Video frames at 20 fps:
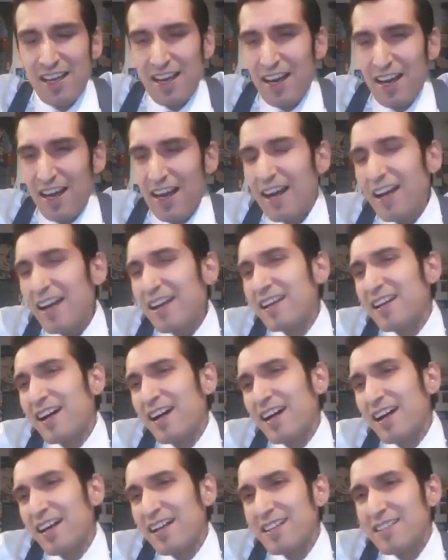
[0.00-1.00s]
Hi
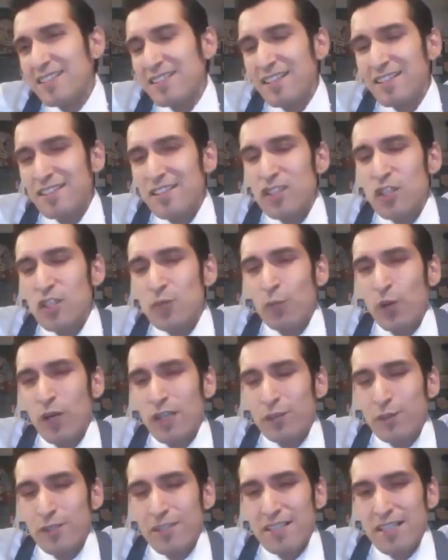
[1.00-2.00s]
guys, this is Shmuel
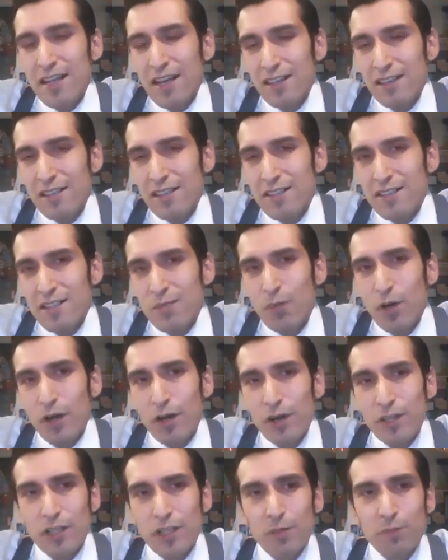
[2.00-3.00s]
Gonzalez, the
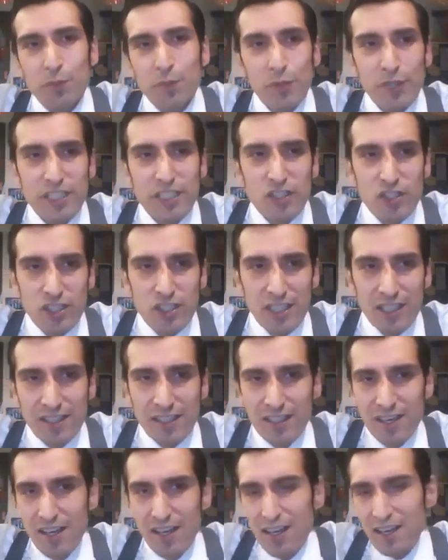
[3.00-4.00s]
Barrio Boy
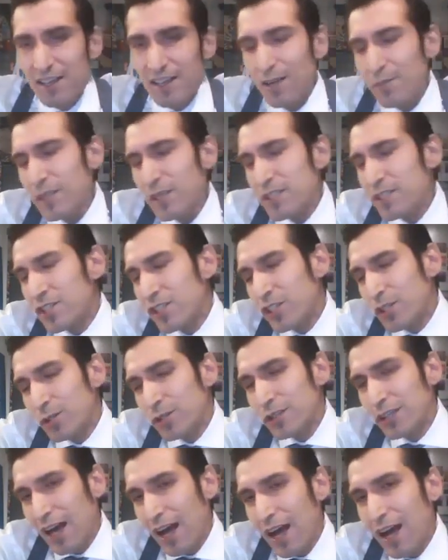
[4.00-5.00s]
Chick, coming to you
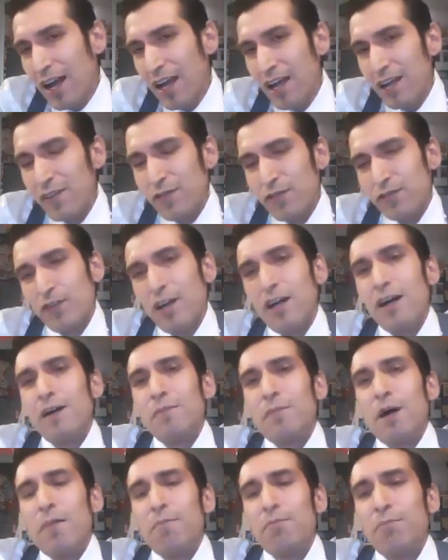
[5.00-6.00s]
live
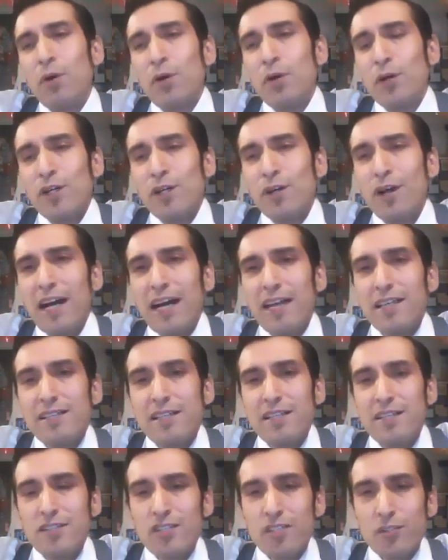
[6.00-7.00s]
from Boyle Heights
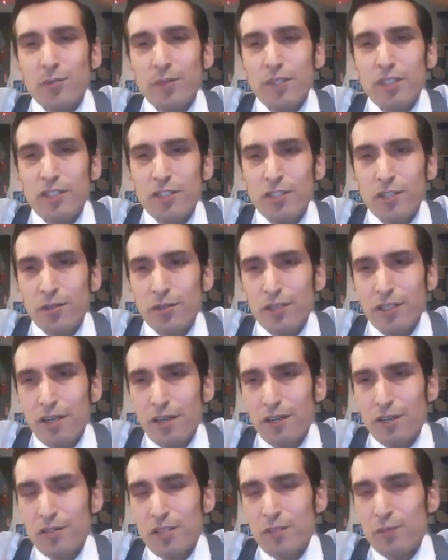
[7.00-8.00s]
History
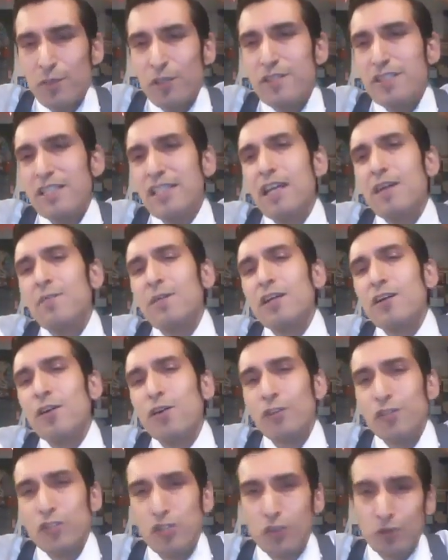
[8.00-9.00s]
Studios Museum and
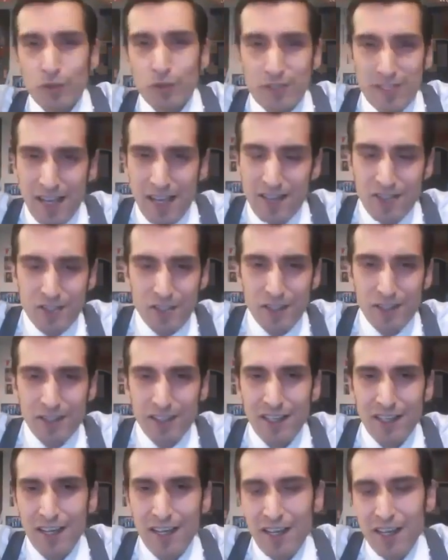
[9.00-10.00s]
Cultural
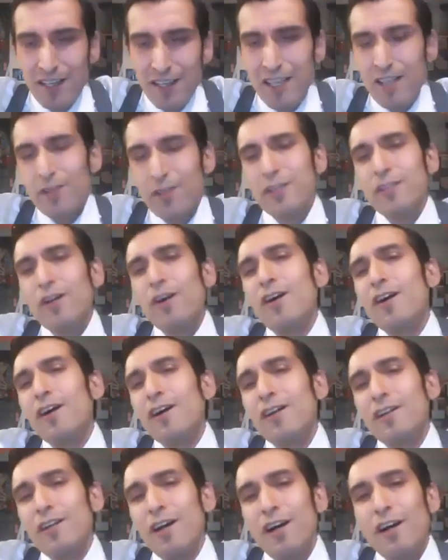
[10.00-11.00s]
Center, here in the
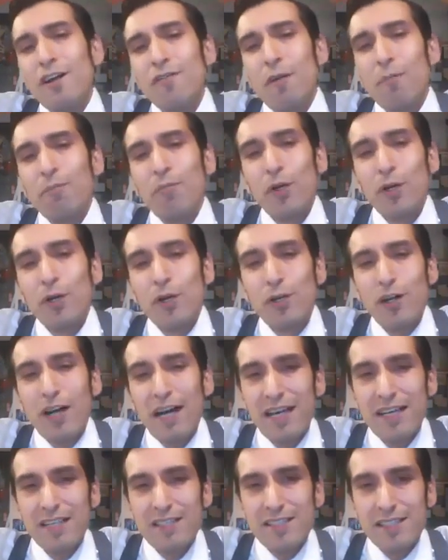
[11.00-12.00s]
heart of Boyle
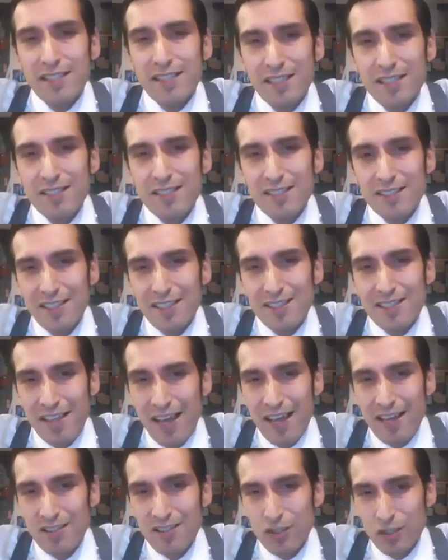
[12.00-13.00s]
Heights, East Los
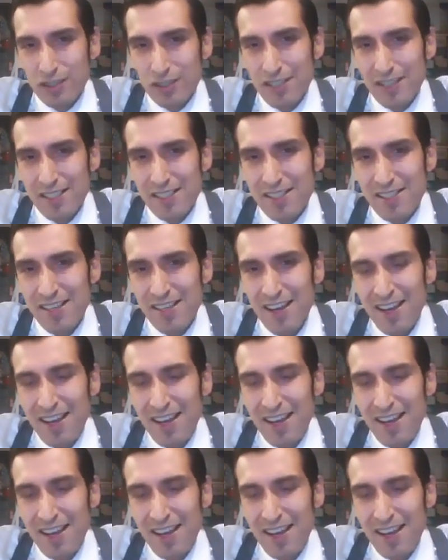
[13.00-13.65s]
Angeles.